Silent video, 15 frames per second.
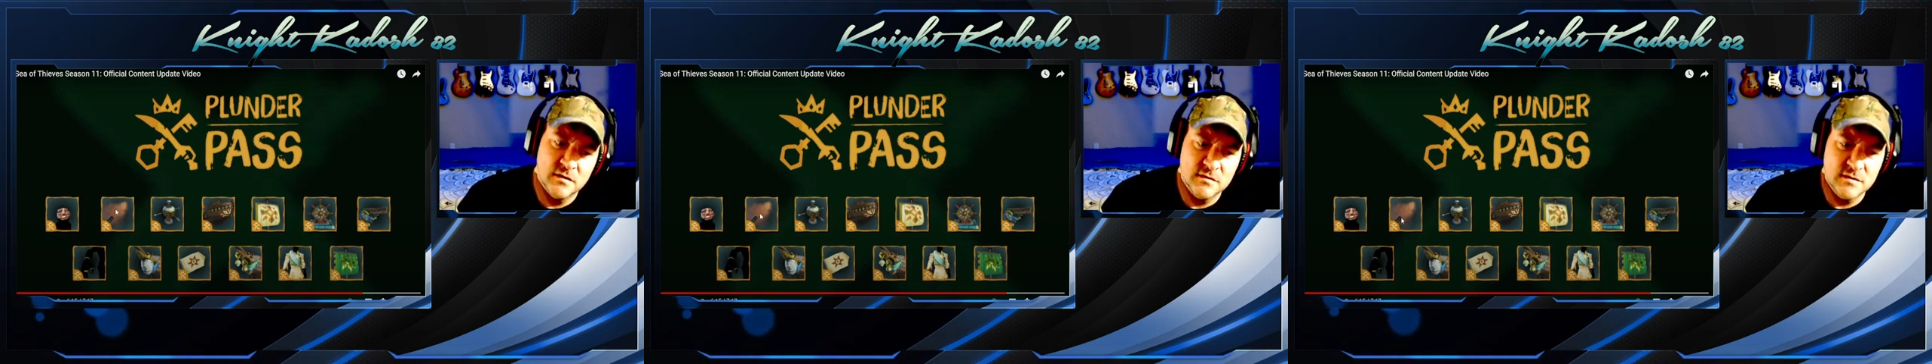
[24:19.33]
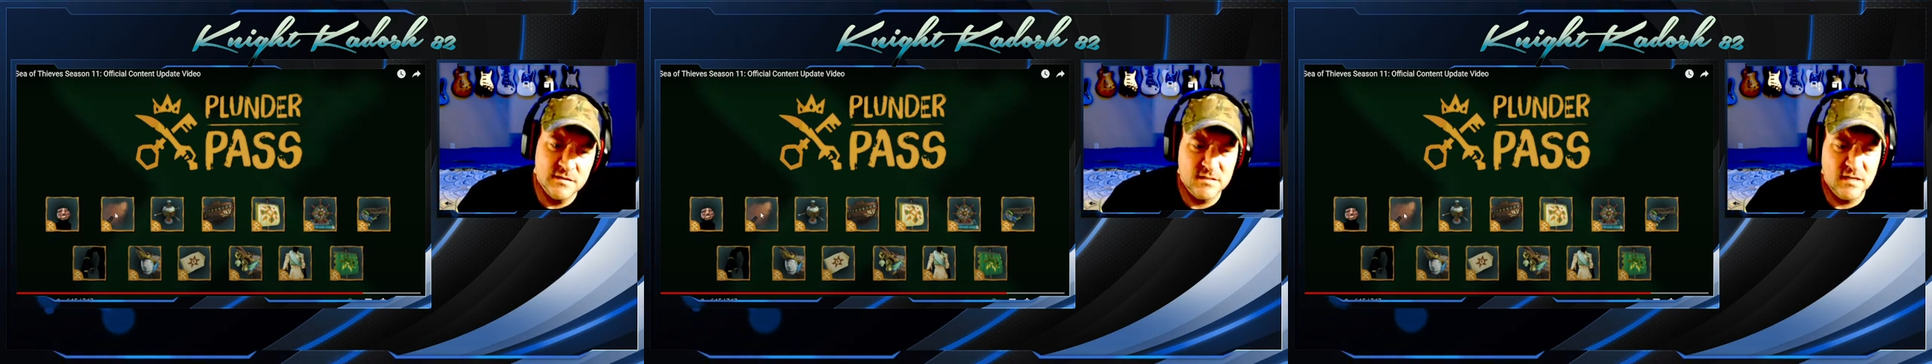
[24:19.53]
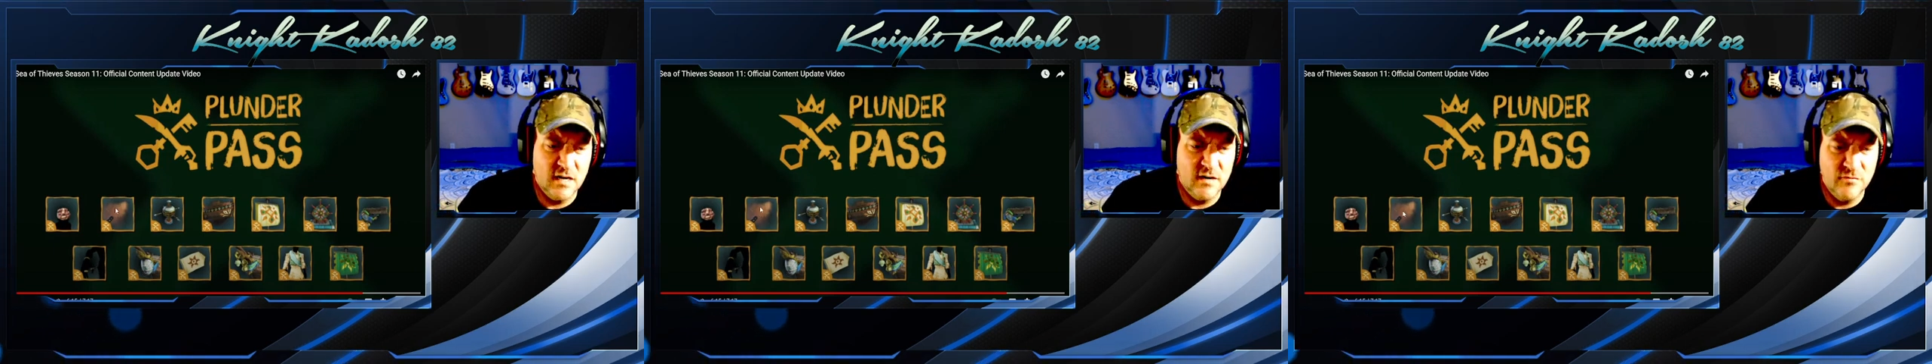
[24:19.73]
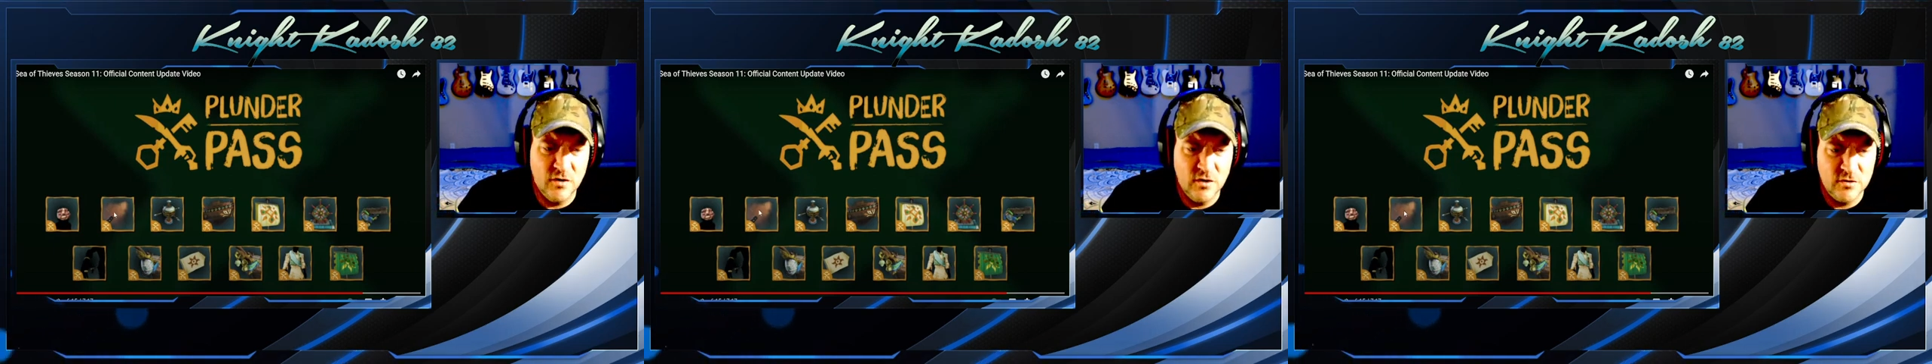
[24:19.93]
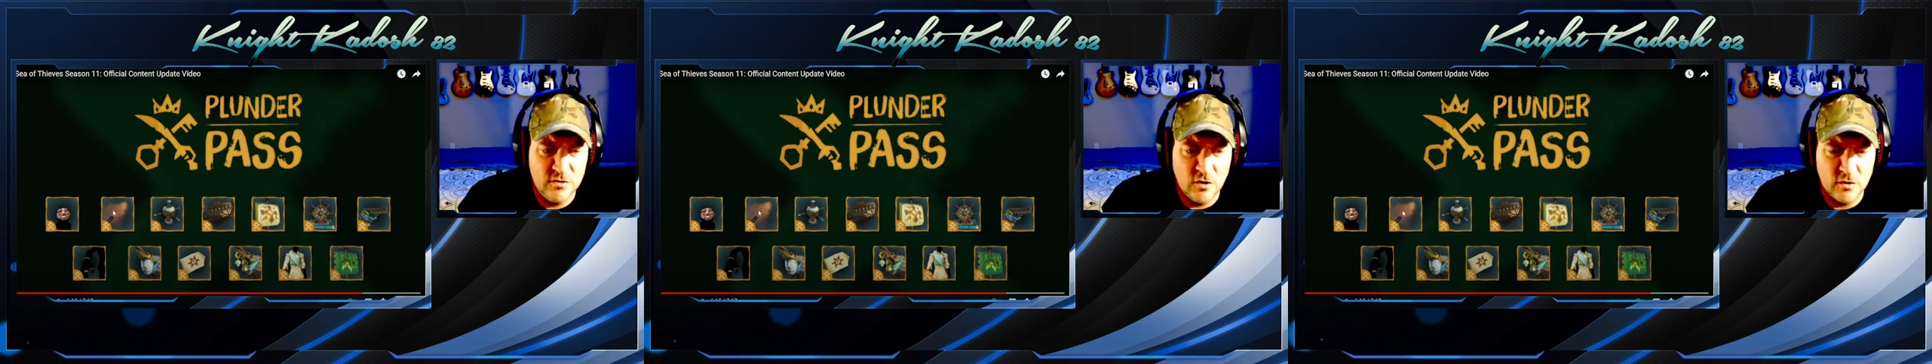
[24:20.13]
It's kind of
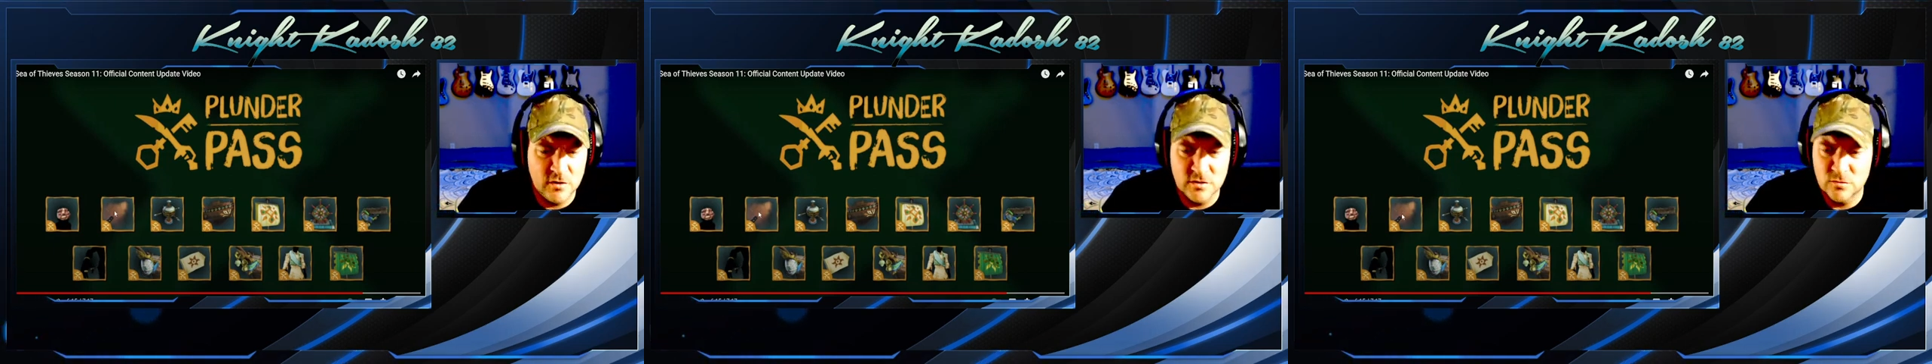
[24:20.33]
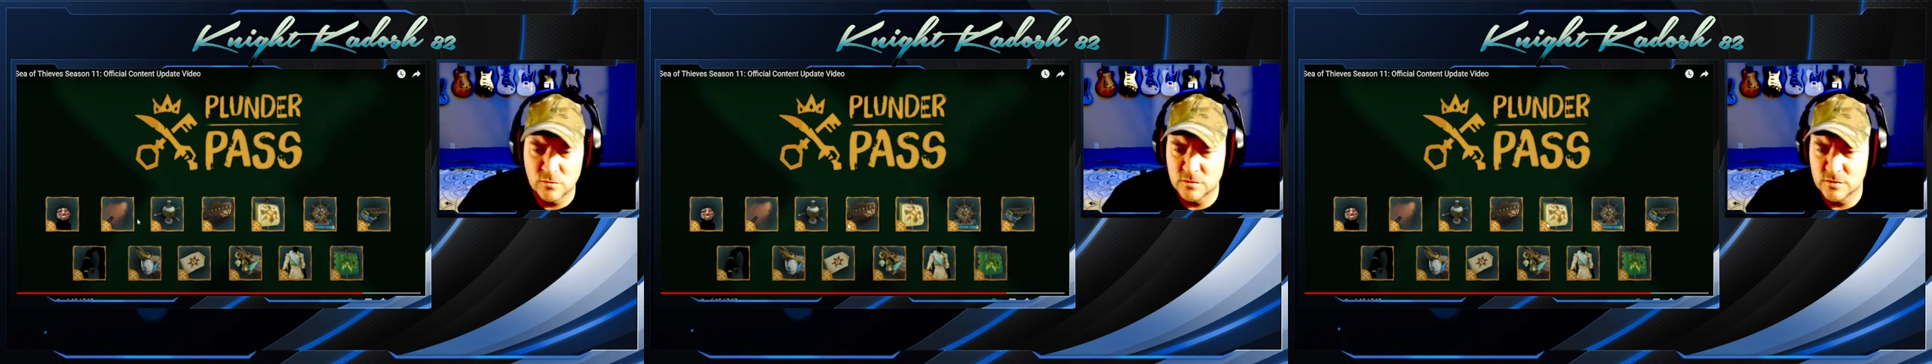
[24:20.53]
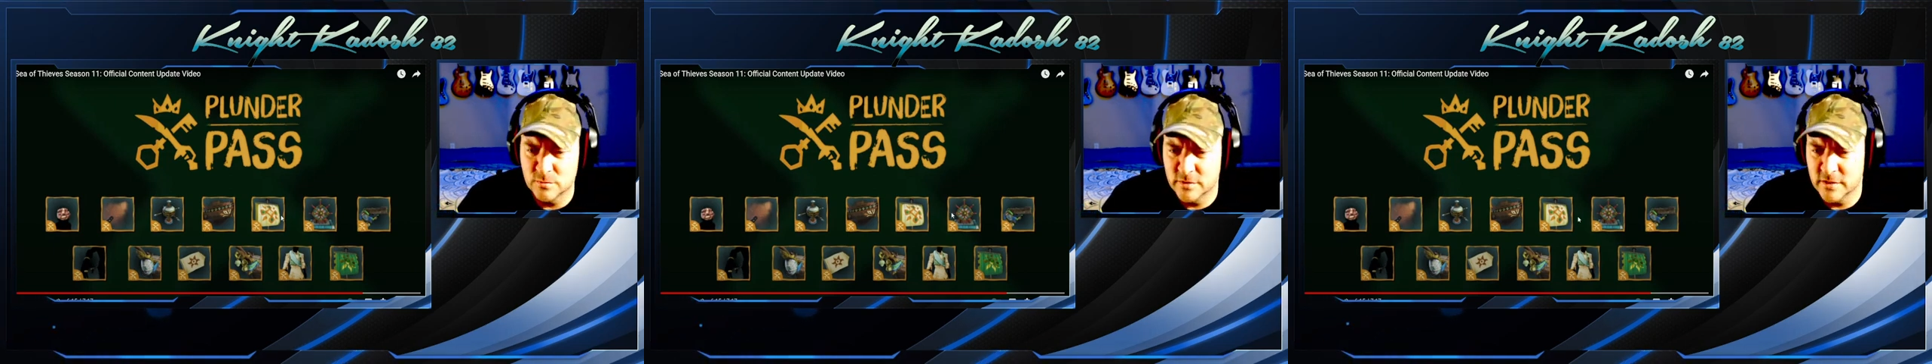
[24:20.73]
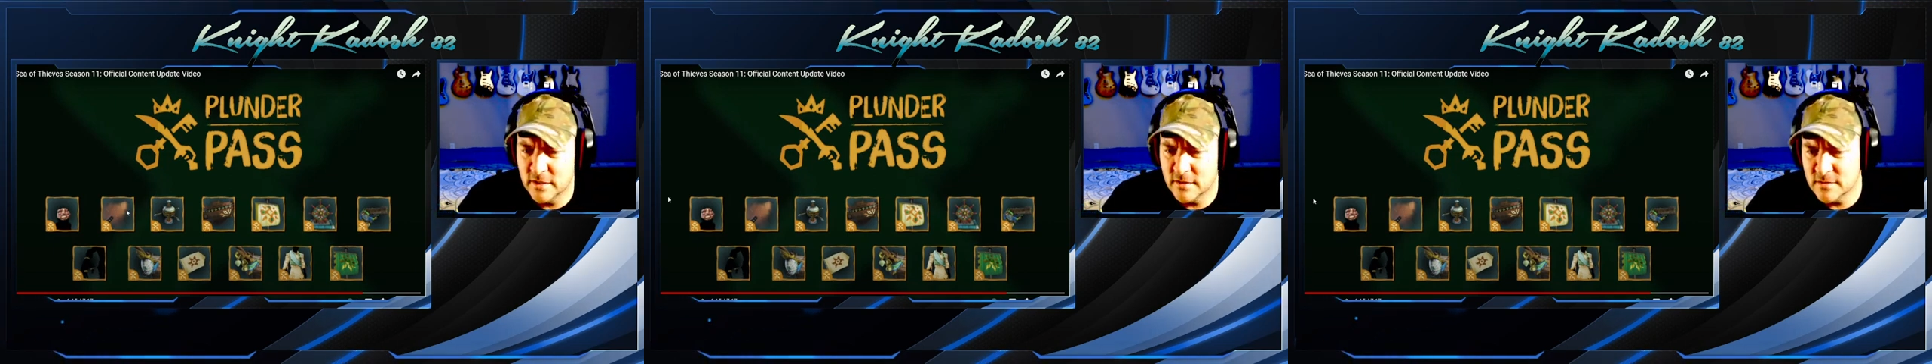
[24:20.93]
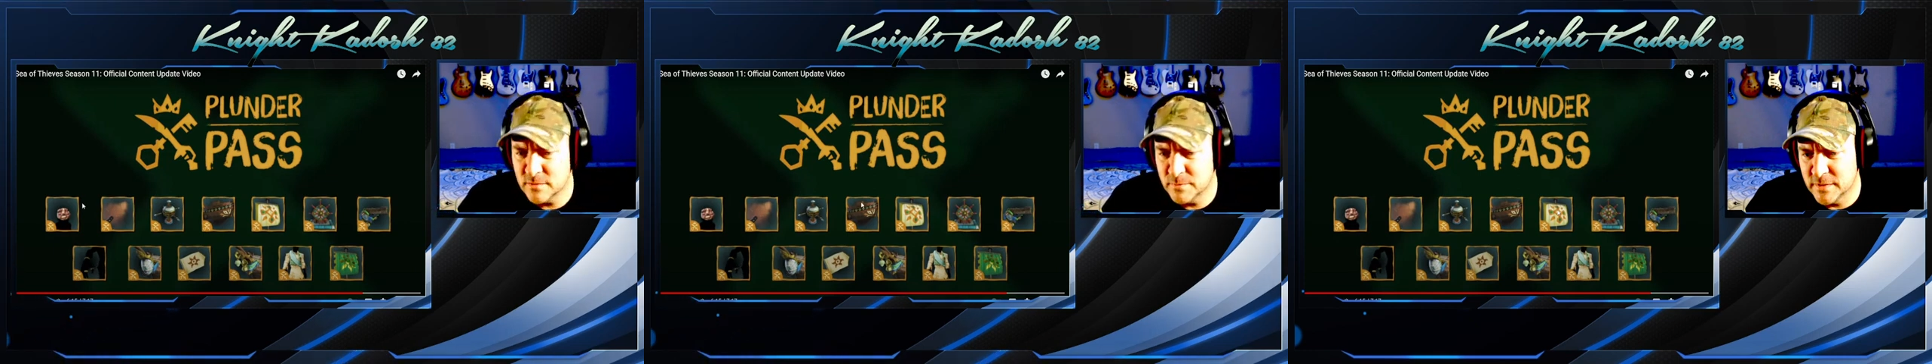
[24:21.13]
a darkish orange one. Yeah,
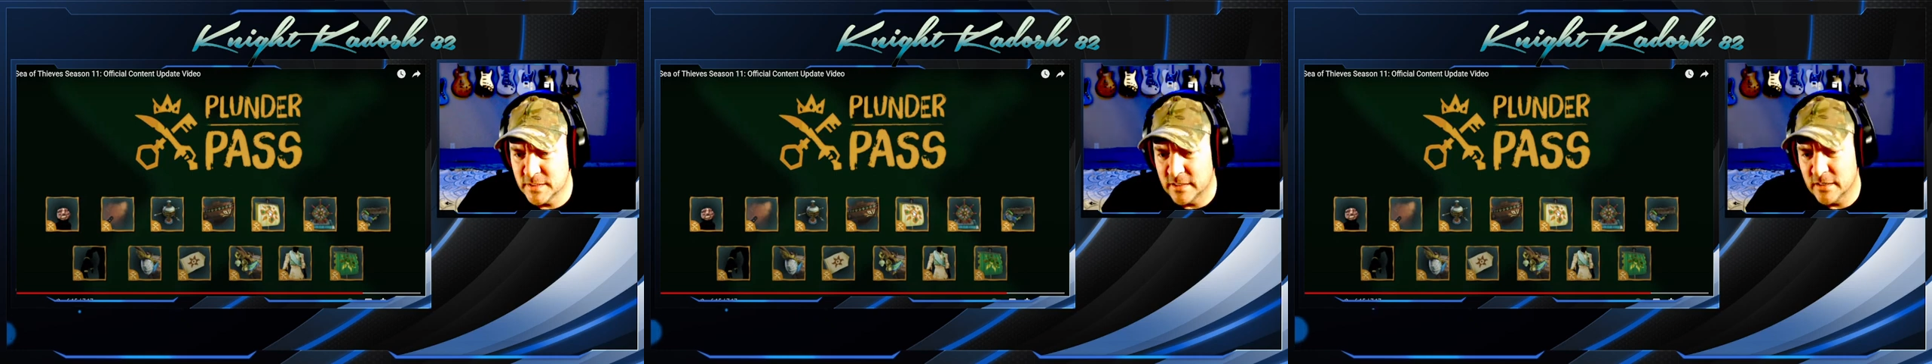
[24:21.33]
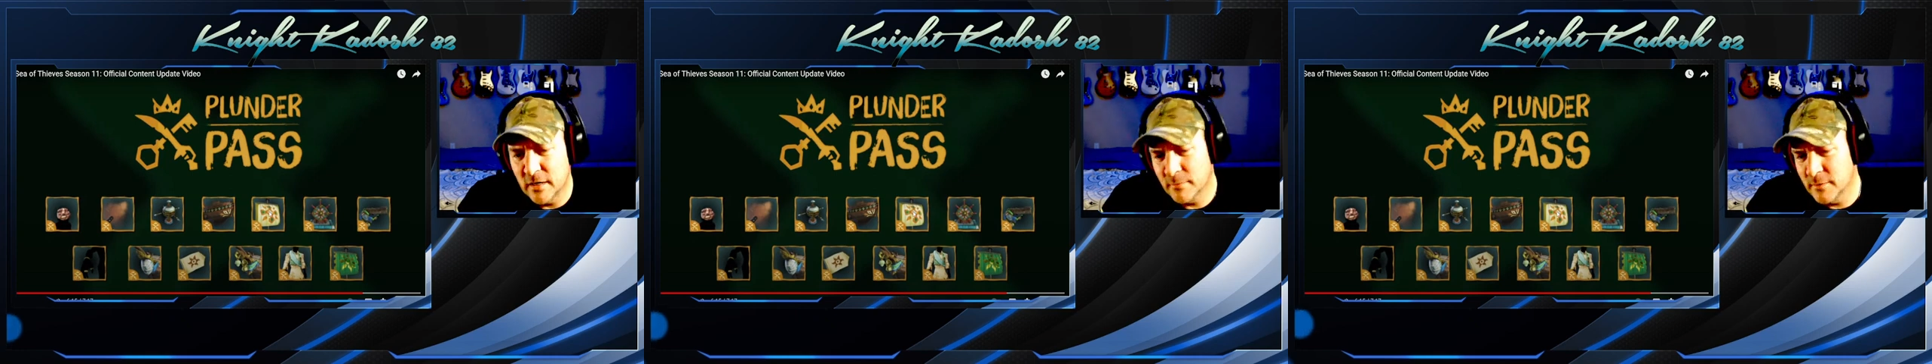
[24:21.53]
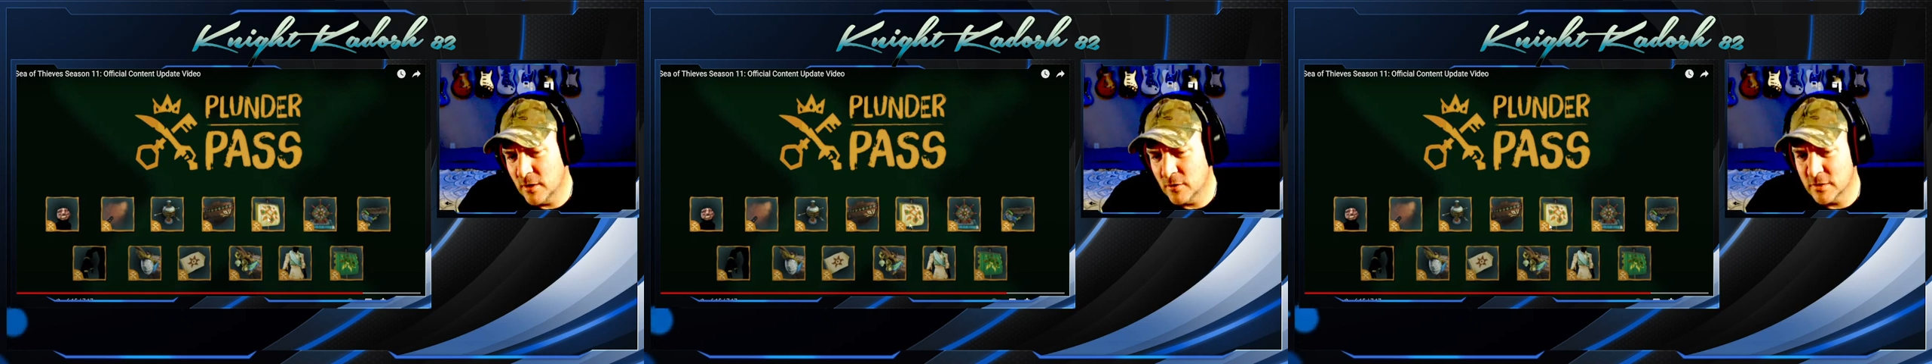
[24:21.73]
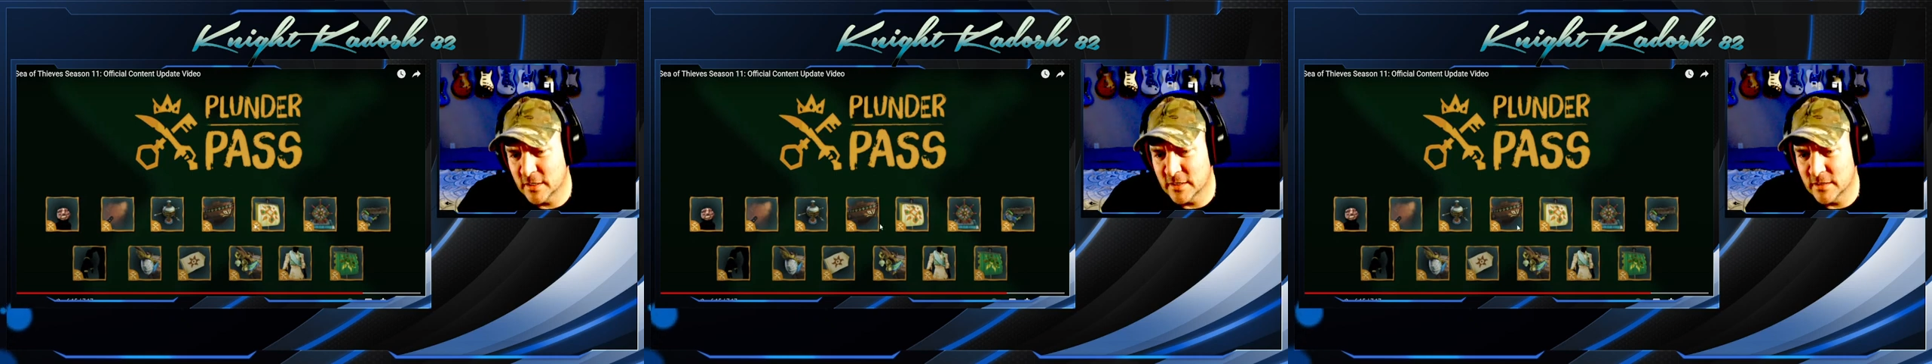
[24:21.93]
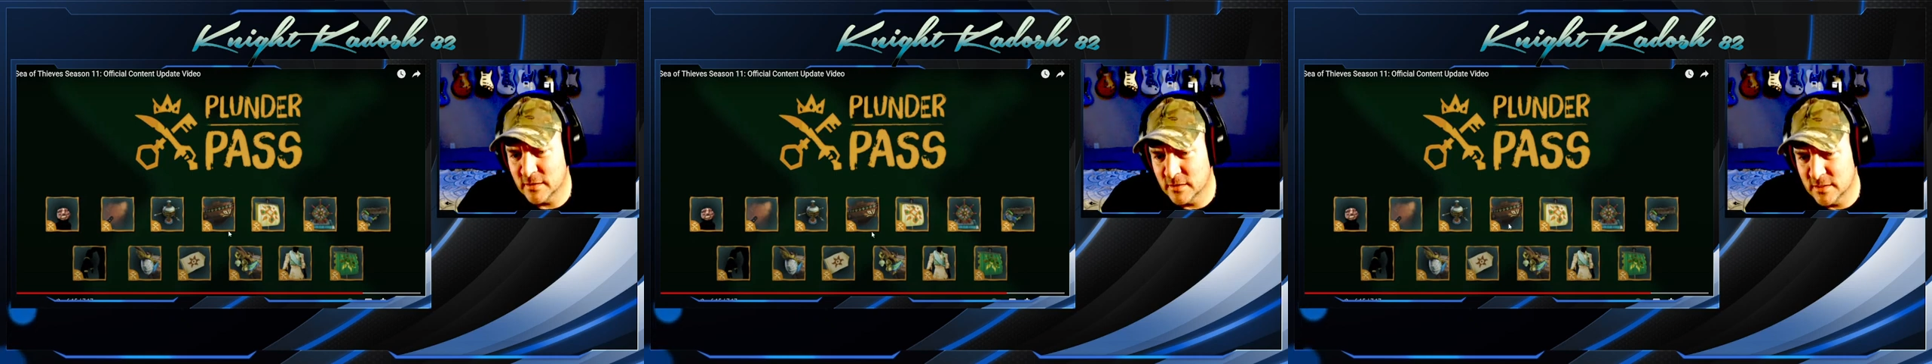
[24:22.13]
this would be neat. I mean, I'll take it.